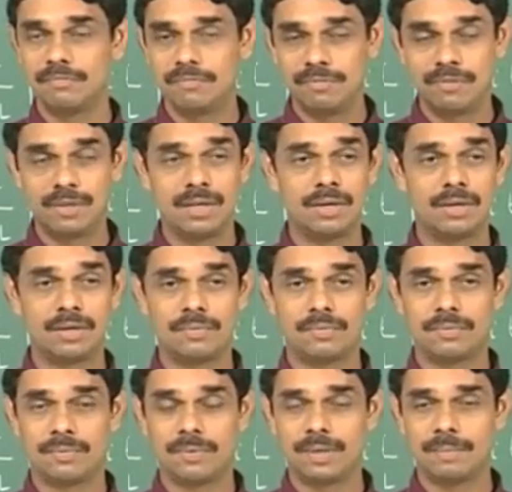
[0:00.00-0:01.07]
uh, a lot of
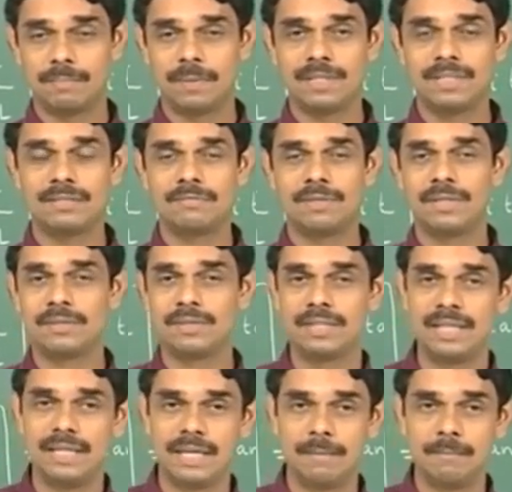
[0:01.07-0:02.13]
uh, places where you
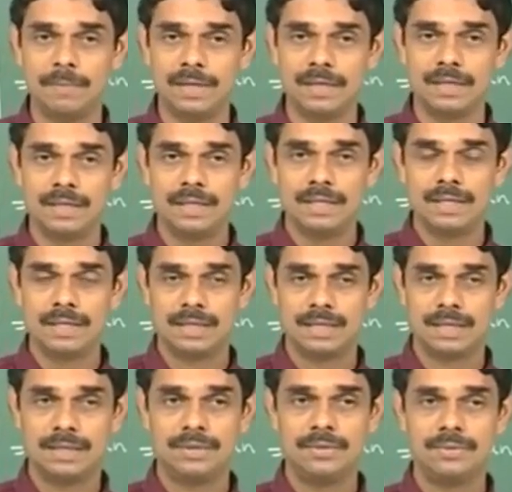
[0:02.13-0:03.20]
see damping,
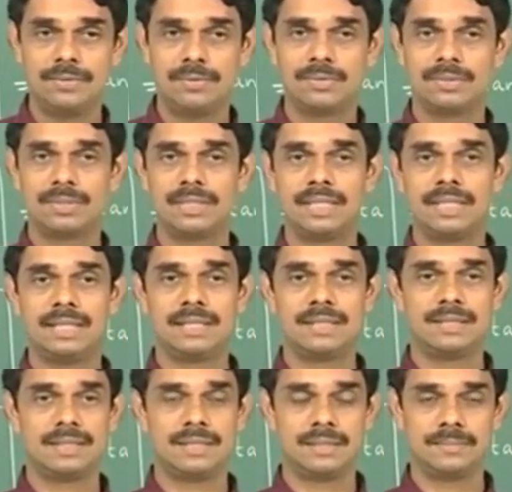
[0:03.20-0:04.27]
uh, you see
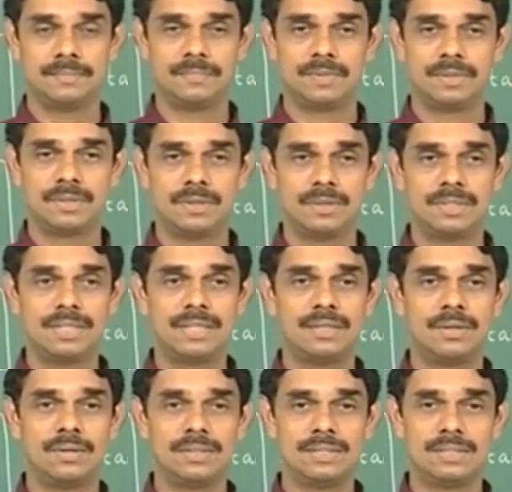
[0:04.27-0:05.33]
in um, concert
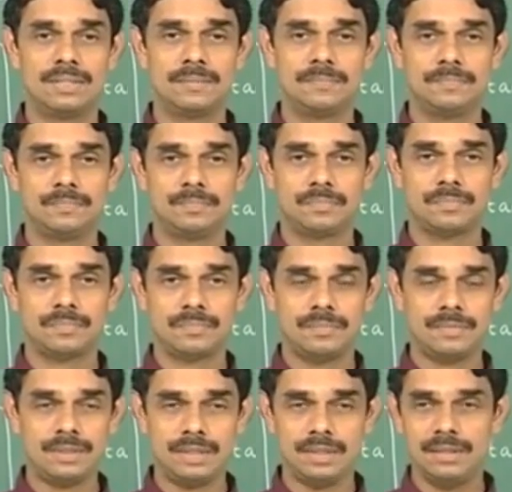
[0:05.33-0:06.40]
halls
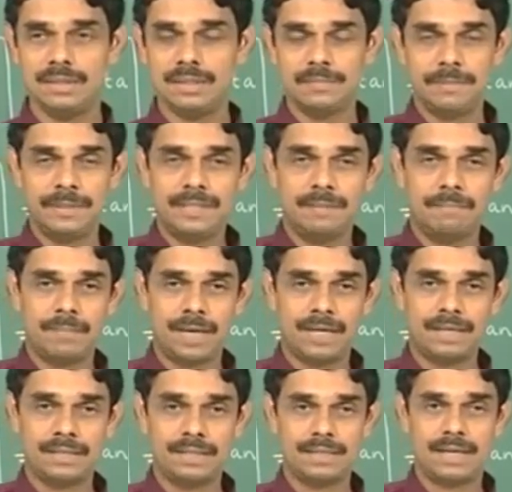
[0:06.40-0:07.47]
there are special
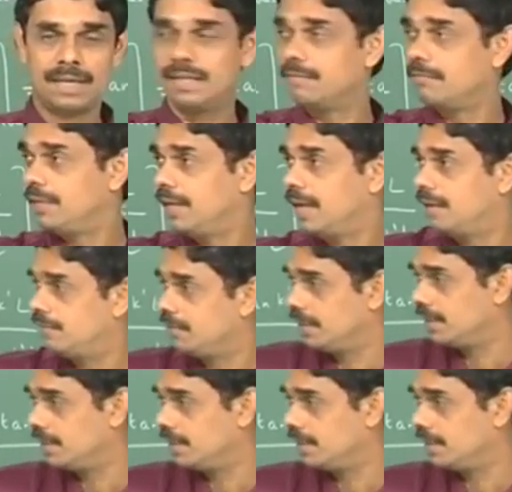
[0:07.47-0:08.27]
panels like we have